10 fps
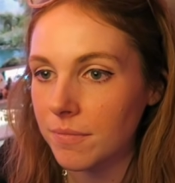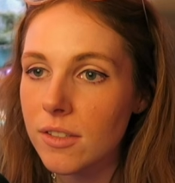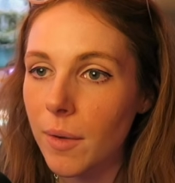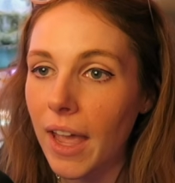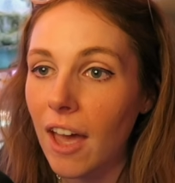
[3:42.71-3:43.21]

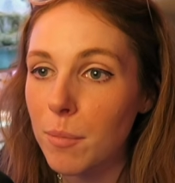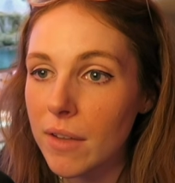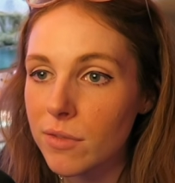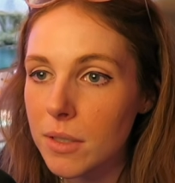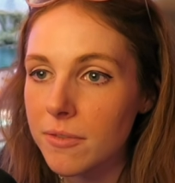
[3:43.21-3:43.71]
So I have my
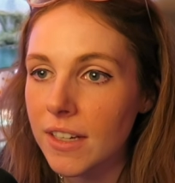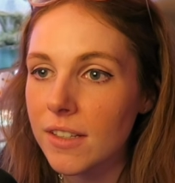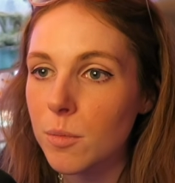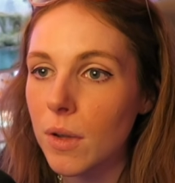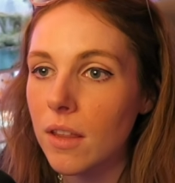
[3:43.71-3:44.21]

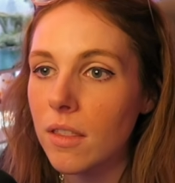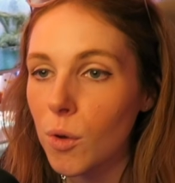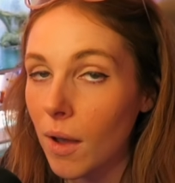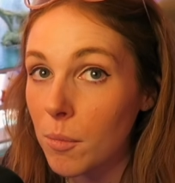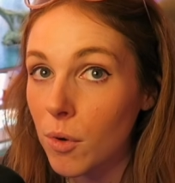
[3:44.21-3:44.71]
prefix with
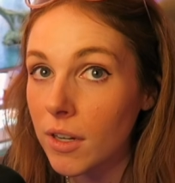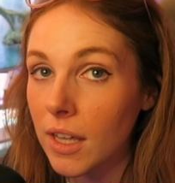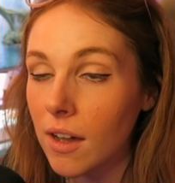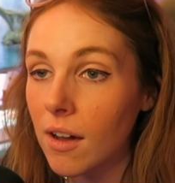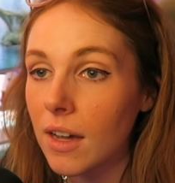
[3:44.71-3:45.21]
who I'm
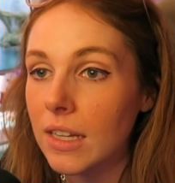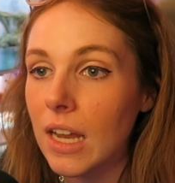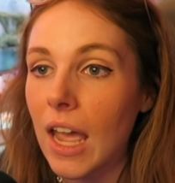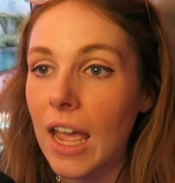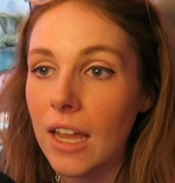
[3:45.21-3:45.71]
working on,
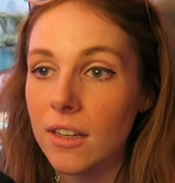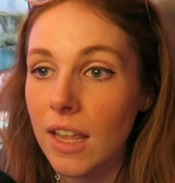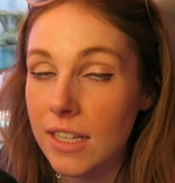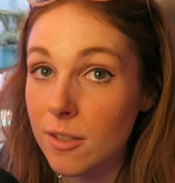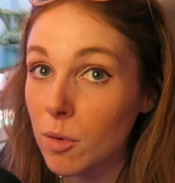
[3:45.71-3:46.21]
and
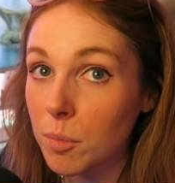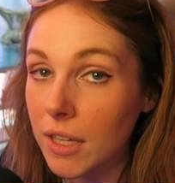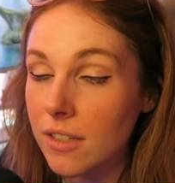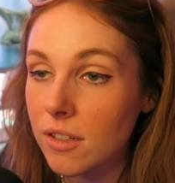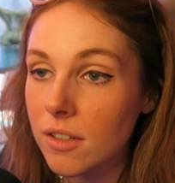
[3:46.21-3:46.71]
that's a
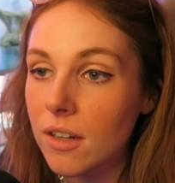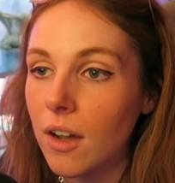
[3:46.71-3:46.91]
replacer.